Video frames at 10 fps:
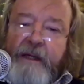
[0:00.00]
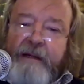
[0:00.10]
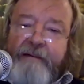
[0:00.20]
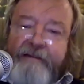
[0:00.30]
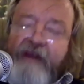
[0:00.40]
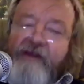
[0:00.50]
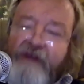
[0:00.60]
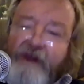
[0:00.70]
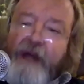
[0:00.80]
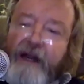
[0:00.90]
phase
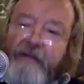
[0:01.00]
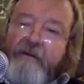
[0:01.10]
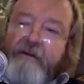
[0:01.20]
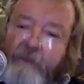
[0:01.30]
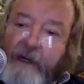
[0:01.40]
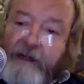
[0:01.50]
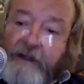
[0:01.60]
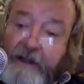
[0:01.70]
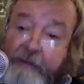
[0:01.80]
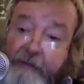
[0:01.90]
in that way
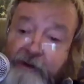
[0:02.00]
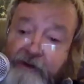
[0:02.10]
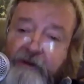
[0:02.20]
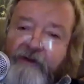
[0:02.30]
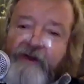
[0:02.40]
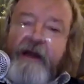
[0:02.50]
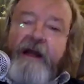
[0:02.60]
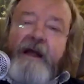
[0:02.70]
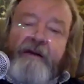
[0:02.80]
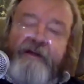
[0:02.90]
that chemists use it,
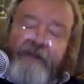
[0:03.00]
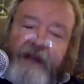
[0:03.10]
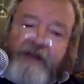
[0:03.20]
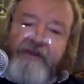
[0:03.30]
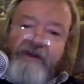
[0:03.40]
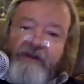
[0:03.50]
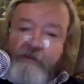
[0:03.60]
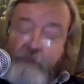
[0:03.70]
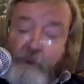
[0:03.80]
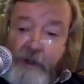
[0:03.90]
the phases
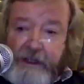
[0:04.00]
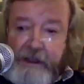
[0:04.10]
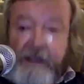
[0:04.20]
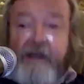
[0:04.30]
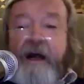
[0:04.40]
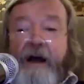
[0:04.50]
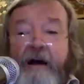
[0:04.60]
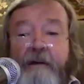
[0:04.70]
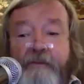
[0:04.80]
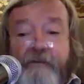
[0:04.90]
of water
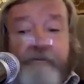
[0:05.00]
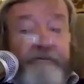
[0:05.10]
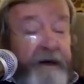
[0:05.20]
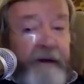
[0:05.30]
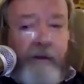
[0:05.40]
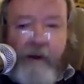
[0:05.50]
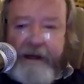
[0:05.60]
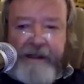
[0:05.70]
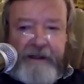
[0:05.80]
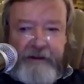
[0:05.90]
are very
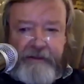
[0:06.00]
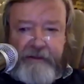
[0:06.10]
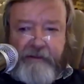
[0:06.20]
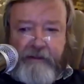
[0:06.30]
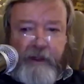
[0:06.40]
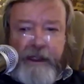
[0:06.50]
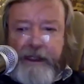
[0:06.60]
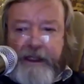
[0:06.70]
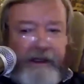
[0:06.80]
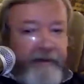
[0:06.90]
widely different from one
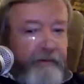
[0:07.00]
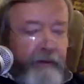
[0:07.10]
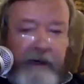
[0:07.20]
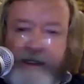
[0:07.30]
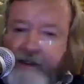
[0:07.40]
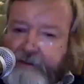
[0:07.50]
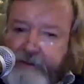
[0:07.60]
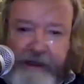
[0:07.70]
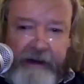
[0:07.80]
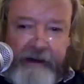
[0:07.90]
another, have quite
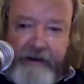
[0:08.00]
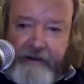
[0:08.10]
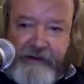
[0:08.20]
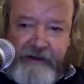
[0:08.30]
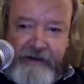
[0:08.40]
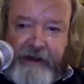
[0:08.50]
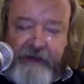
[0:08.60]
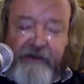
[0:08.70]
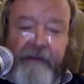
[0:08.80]
different characteristics.